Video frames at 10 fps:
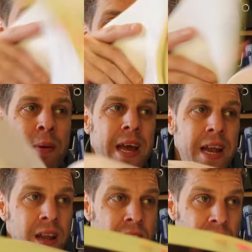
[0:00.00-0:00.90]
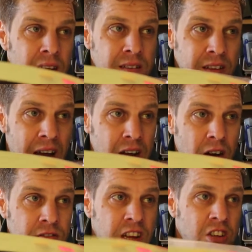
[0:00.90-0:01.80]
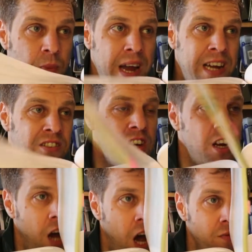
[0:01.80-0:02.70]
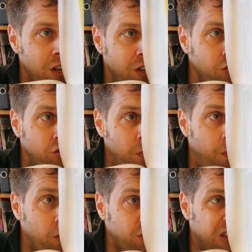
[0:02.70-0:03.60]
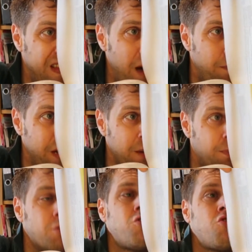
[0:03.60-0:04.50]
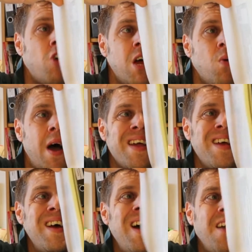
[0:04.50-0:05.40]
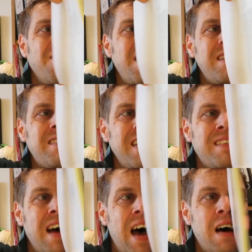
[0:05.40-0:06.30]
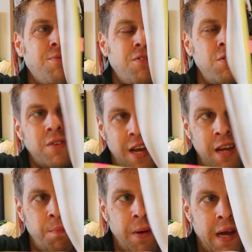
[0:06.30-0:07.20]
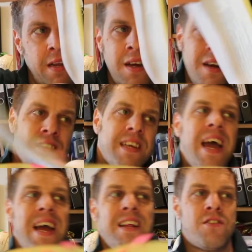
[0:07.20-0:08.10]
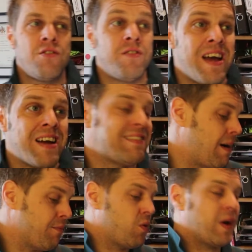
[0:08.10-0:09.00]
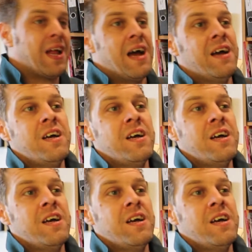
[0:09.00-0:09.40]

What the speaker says: tab in to that contents page, and reduce the book to that bigger book straight away. And this is the absolute kingpin to getting through the exam quickly.